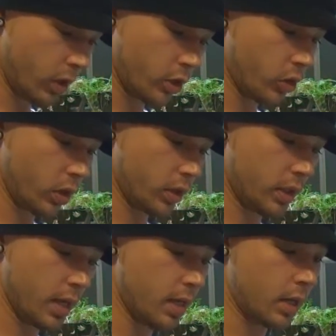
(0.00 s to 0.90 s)
Montreal
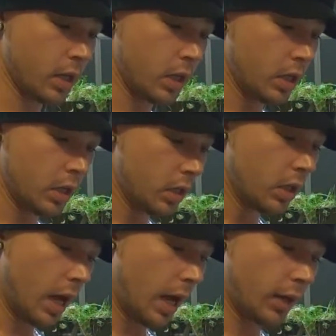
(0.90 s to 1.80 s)
steak,
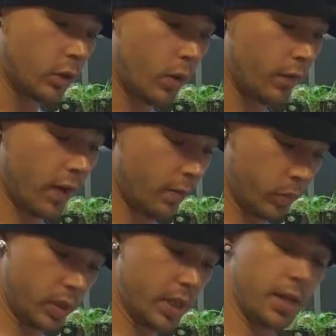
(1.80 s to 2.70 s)

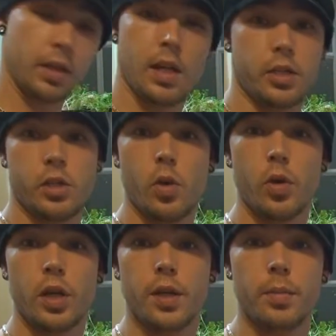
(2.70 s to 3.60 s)
25% less
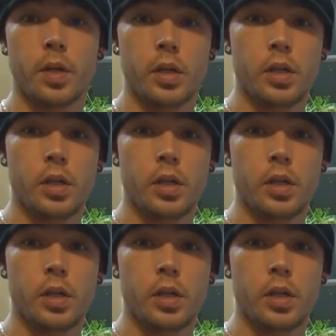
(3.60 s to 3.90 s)
sodium